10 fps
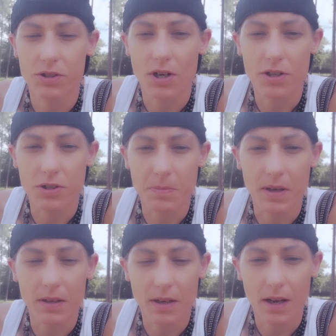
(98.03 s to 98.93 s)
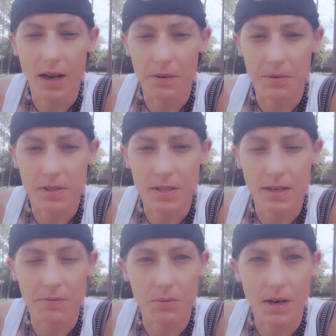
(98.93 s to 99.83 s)
judgment I
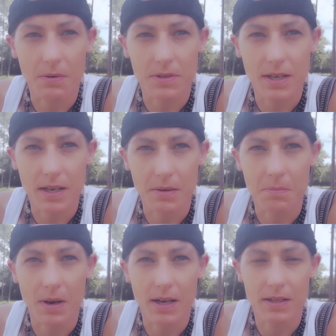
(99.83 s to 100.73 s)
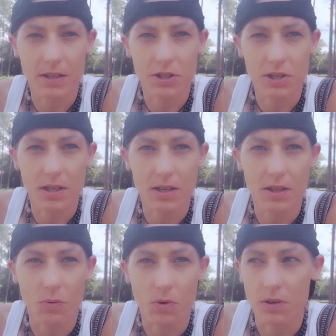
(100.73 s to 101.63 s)
received when I was in my addiction
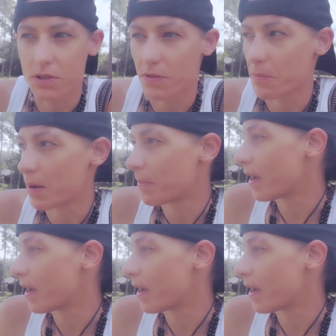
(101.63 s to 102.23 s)
in the worst of my